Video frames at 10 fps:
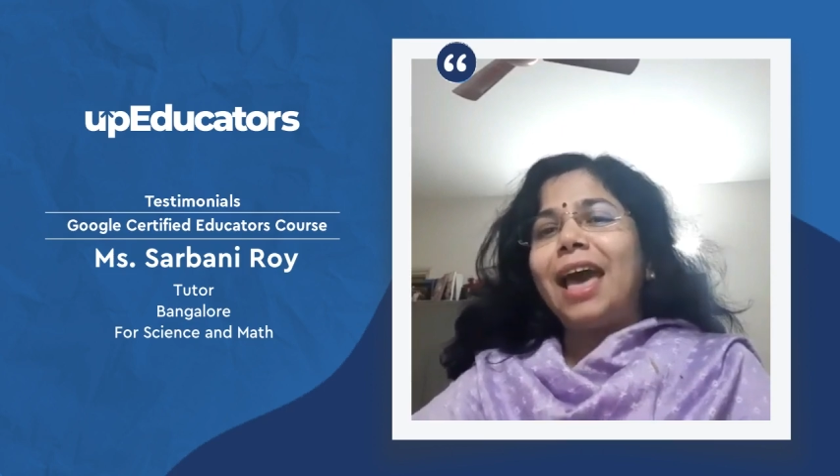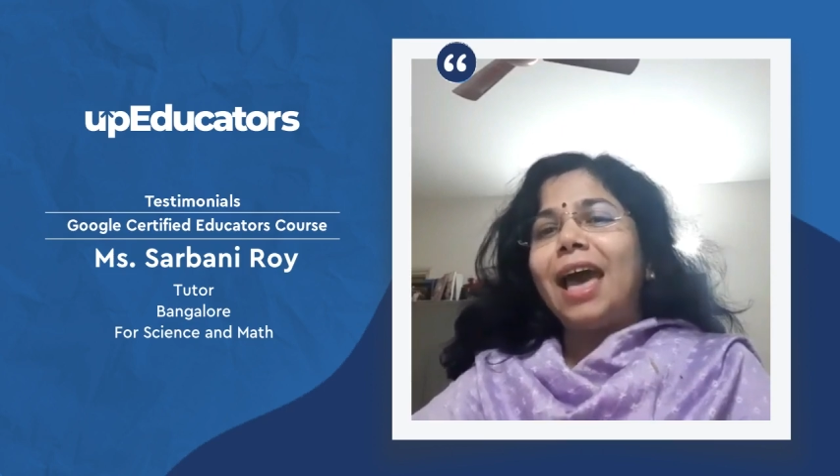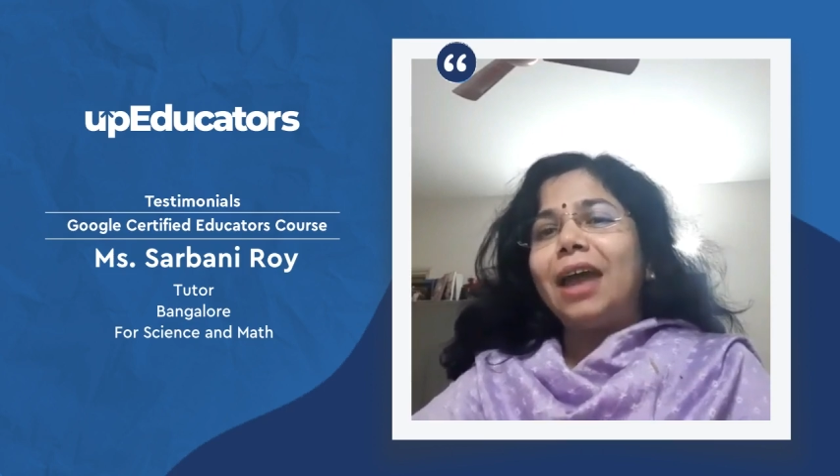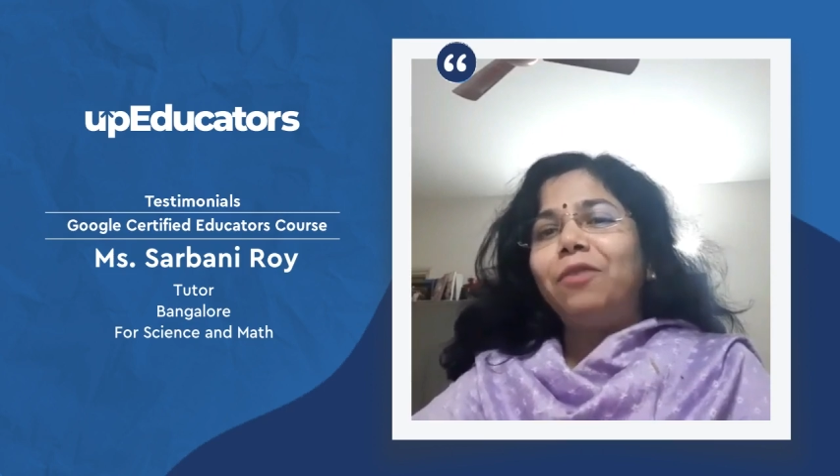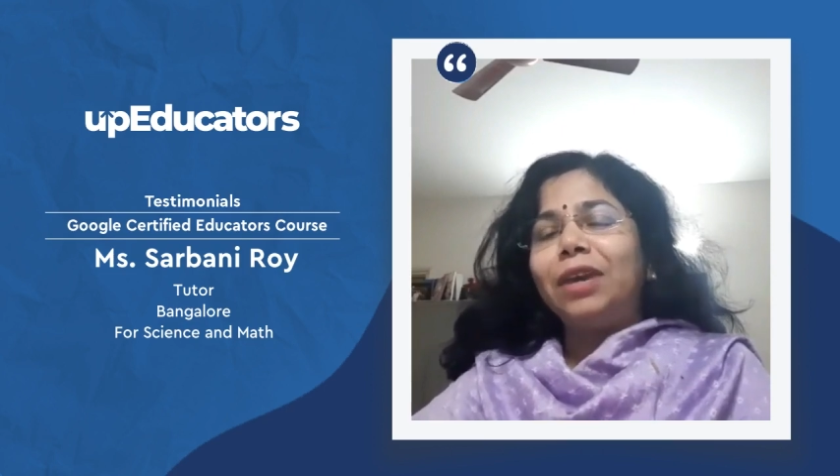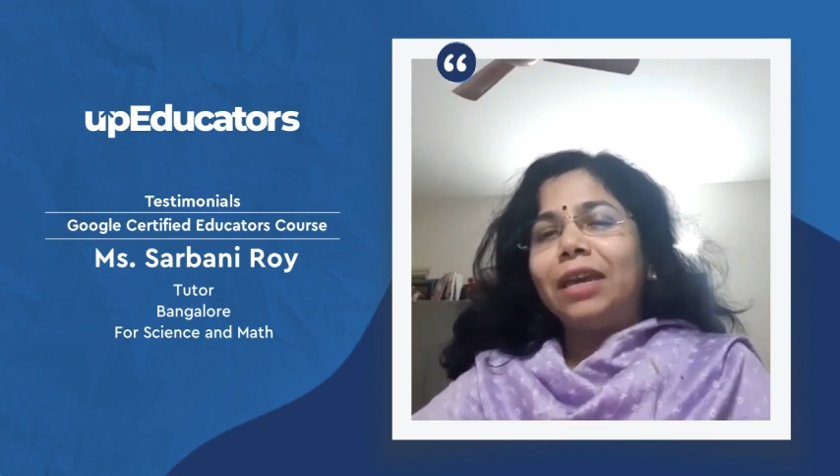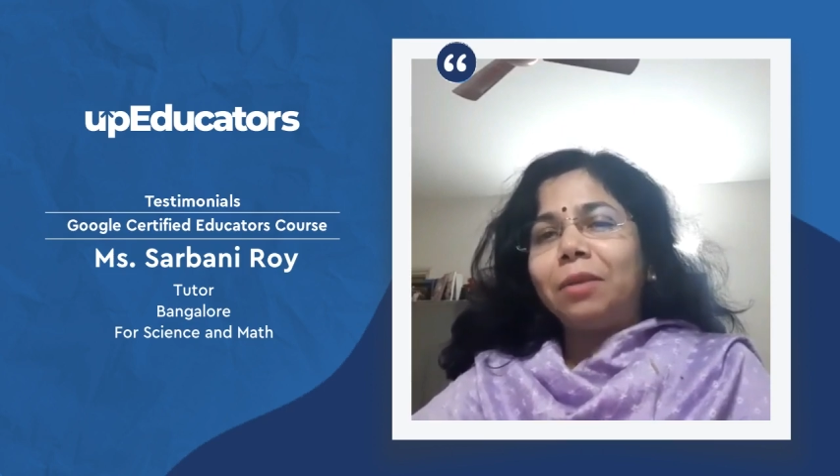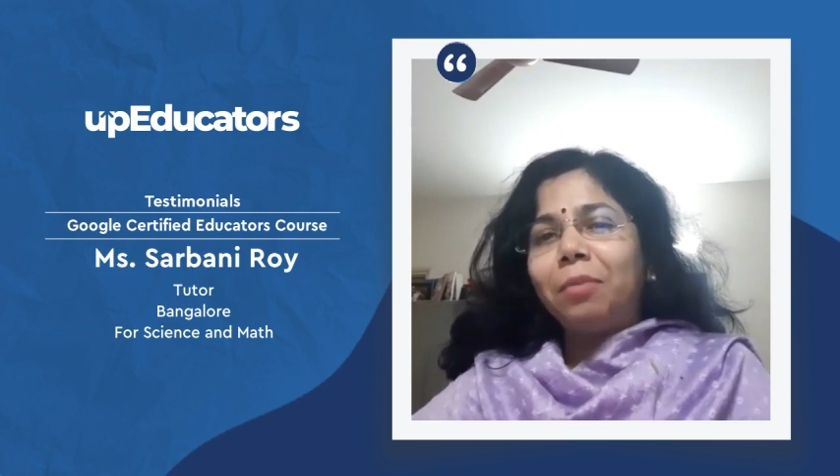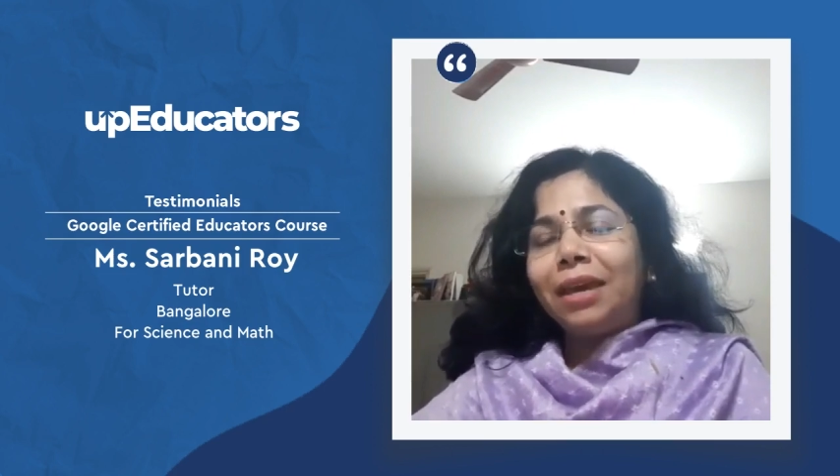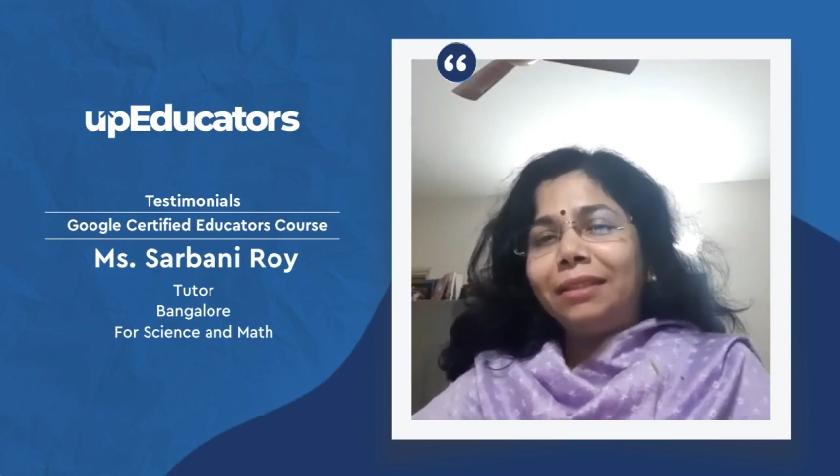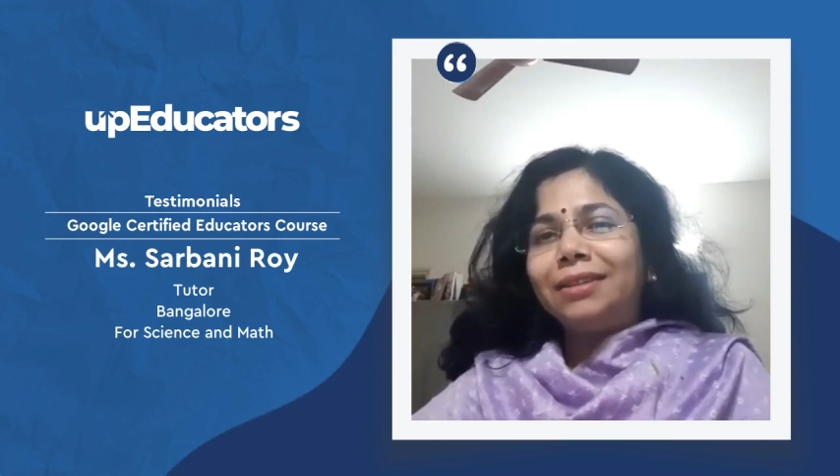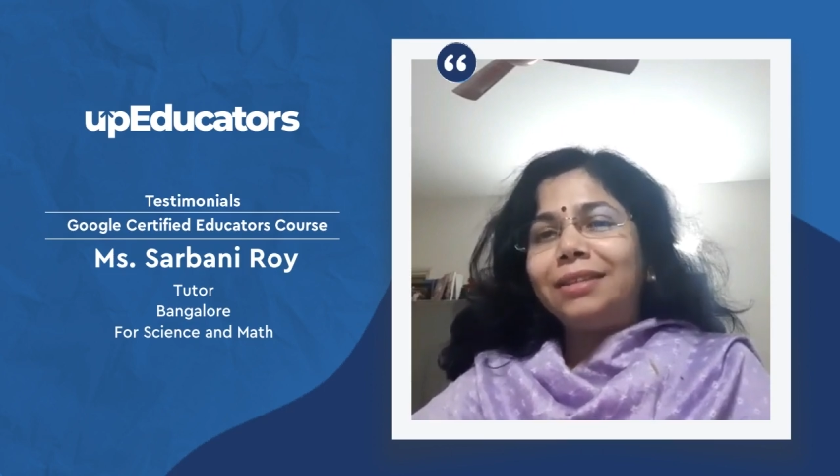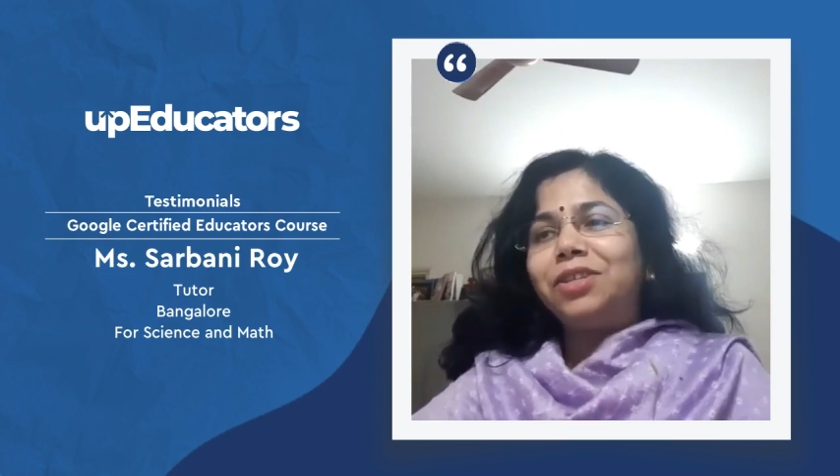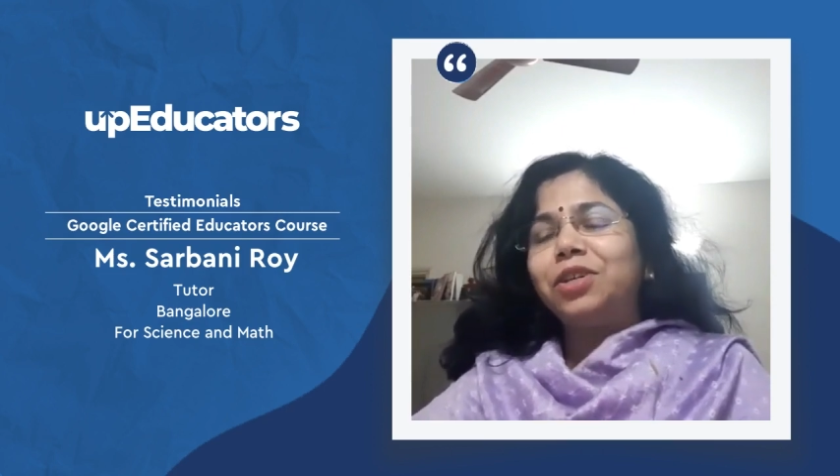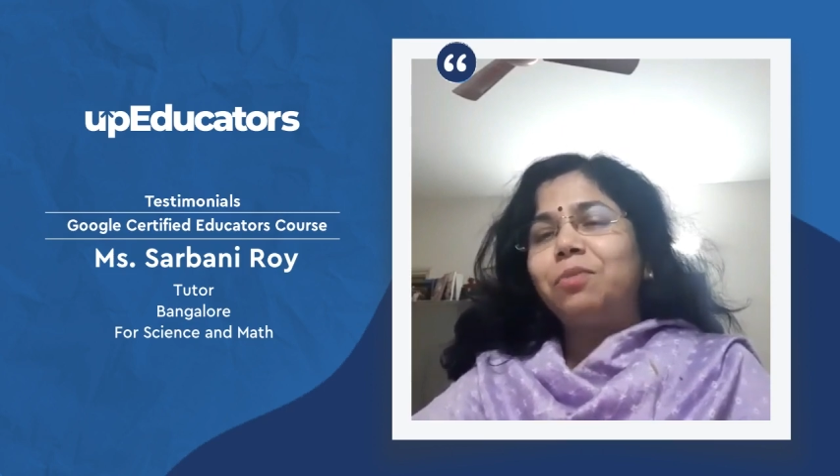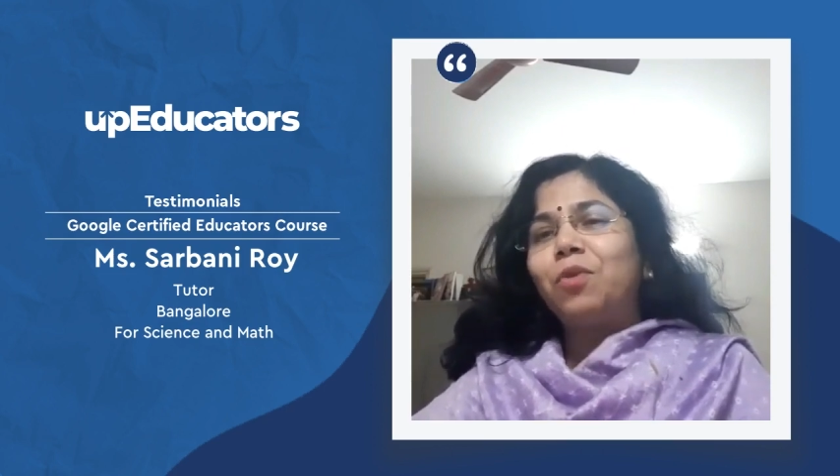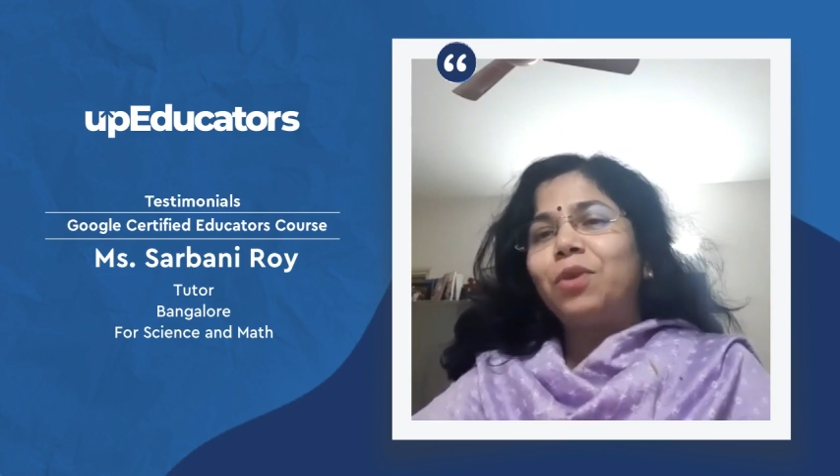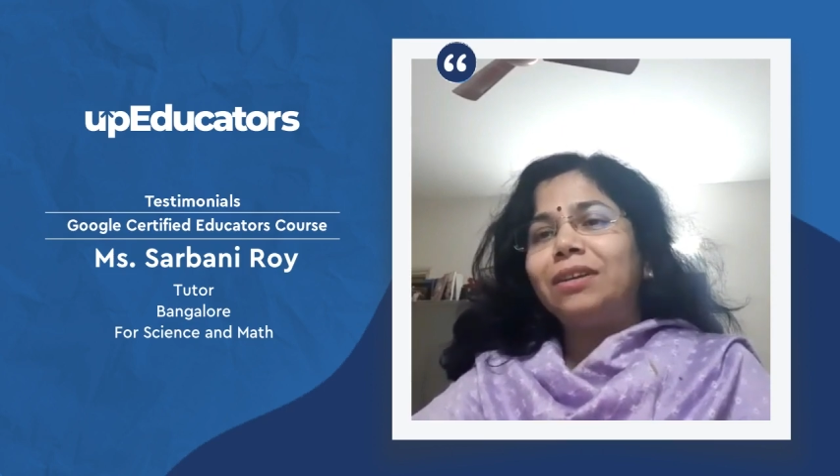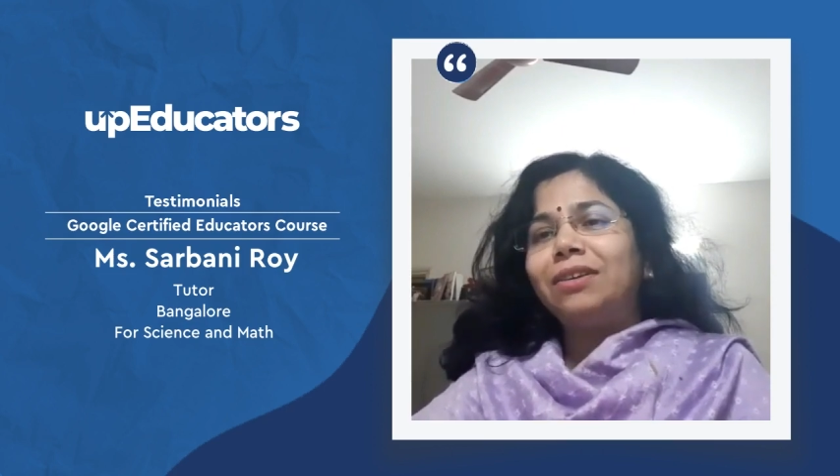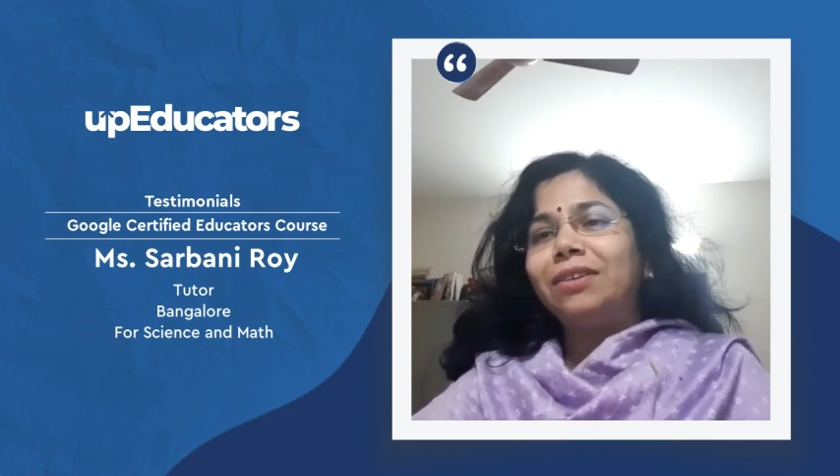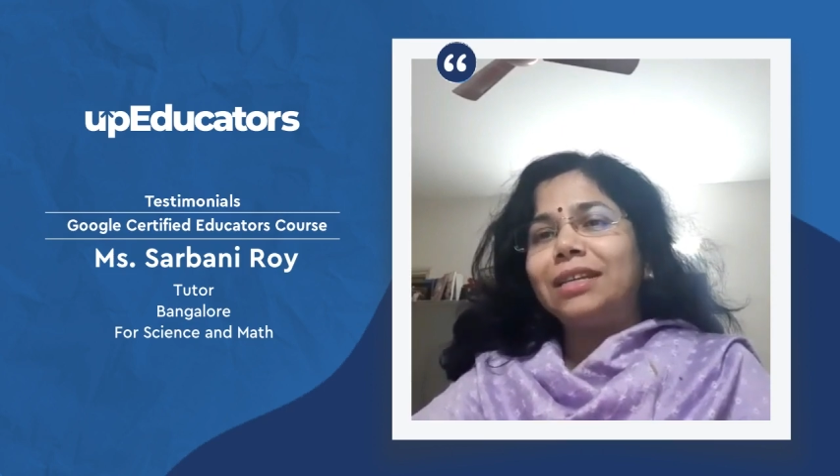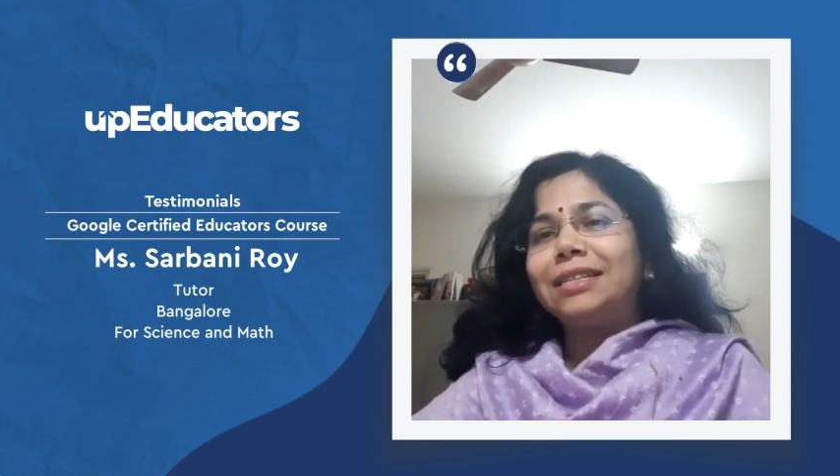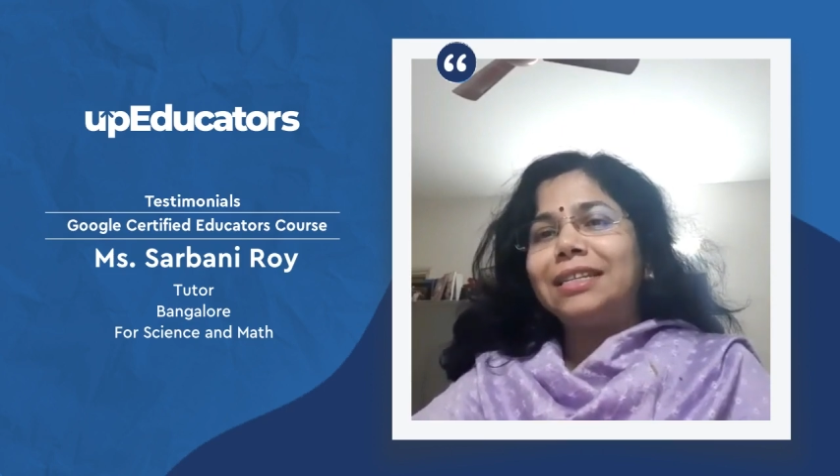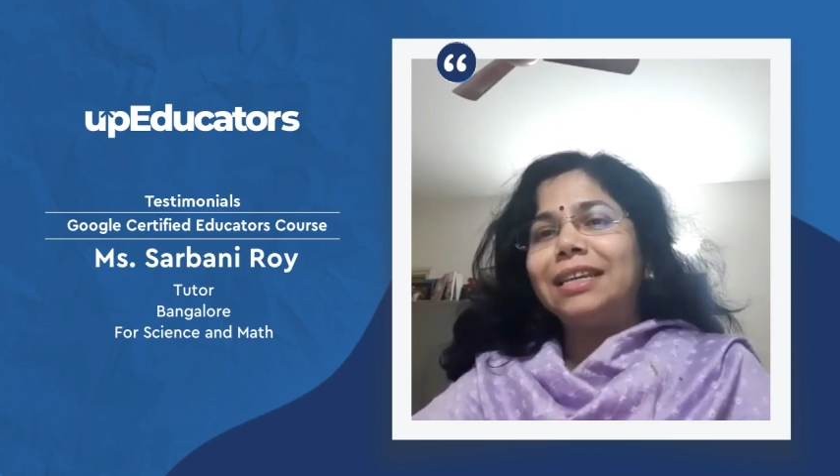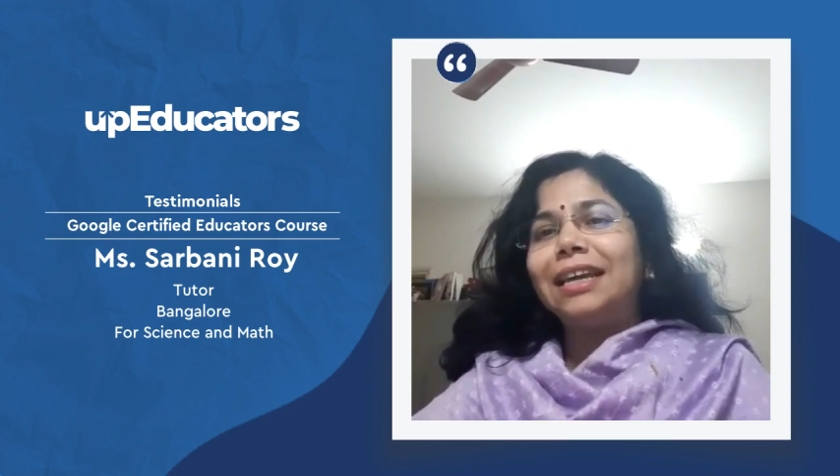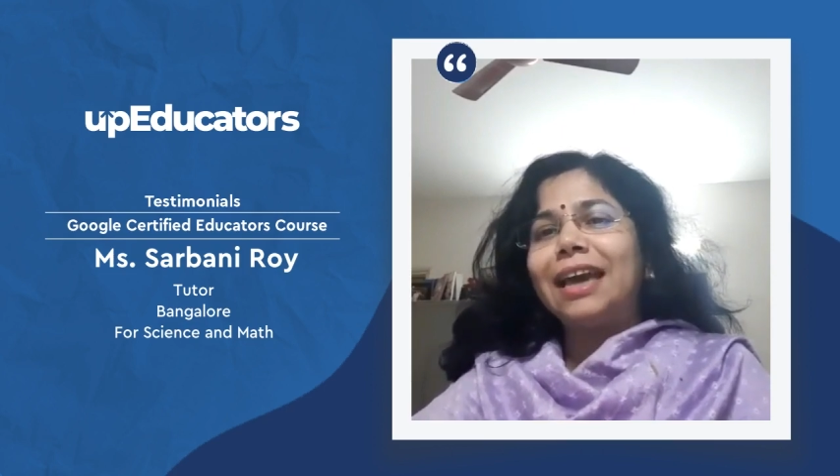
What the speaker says: and we can make the teaching more interesting,